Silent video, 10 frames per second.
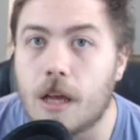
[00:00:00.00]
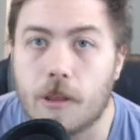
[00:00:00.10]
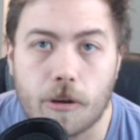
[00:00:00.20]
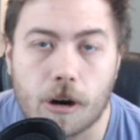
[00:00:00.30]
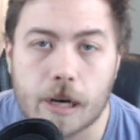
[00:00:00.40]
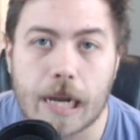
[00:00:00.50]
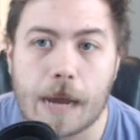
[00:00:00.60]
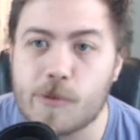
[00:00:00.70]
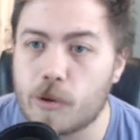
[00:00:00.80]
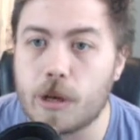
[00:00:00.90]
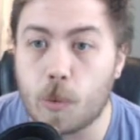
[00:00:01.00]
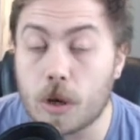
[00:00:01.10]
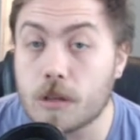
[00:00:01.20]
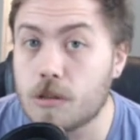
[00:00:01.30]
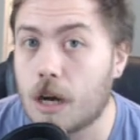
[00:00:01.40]
There are games where you
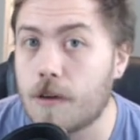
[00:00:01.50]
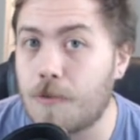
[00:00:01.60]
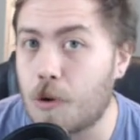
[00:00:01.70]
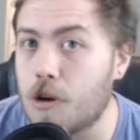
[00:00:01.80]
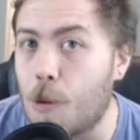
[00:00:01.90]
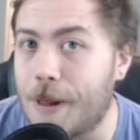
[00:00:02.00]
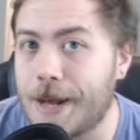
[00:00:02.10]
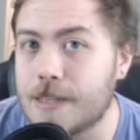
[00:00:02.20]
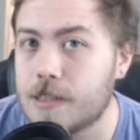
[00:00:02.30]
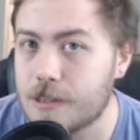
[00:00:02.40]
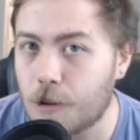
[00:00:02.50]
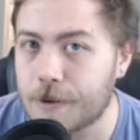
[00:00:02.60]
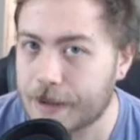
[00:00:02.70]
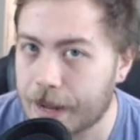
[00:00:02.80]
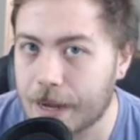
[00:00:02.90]
will draw 4 no-blocks in your
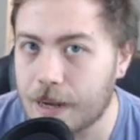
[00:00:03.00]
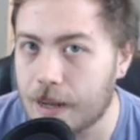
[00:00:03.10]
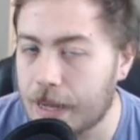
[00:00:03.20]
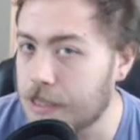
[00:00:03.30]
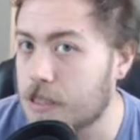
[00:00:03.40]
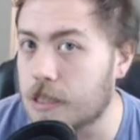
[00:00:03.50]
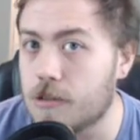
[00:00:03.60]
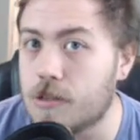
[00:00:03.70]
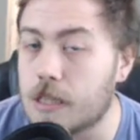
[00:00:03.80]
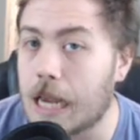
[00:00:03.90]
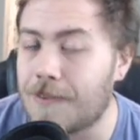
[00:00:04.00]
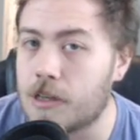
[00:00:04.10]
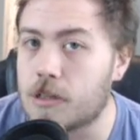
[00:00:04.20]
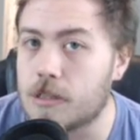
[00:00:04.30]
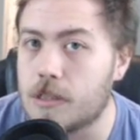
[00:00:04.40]
opening hand and just lose the game on
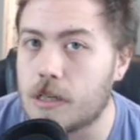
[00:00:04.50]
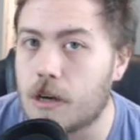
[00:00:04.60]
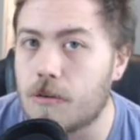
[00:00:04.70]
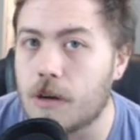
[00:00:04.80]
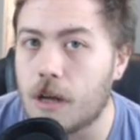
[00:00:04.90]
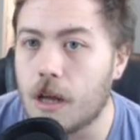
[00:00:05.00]
turn 0,